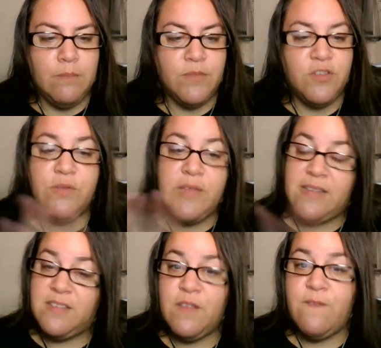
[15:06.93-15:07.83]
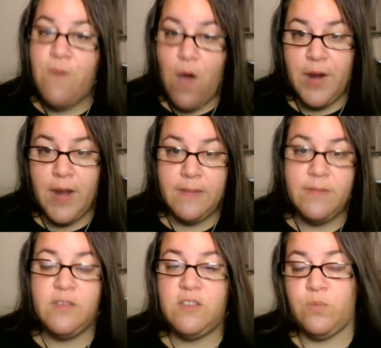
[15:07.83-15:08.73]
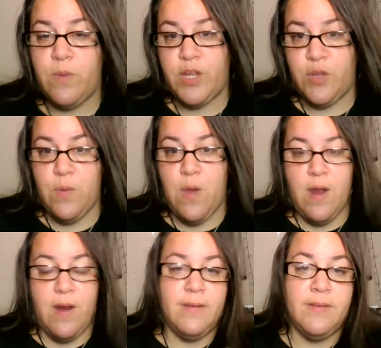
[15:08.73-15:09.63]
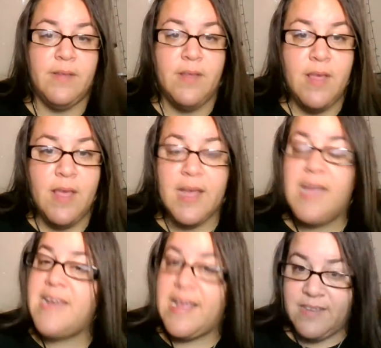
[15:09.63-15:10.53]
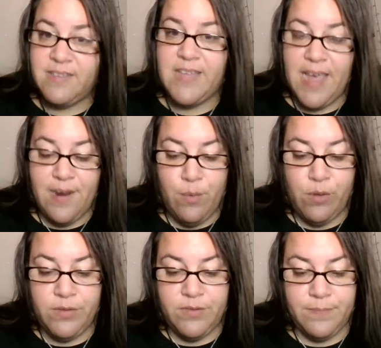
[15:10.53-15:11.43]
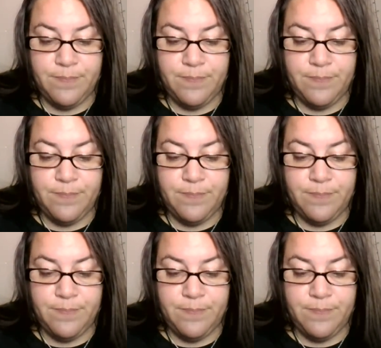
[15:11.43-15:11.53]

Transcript: So that's the fauna. This is where you are connected to animals.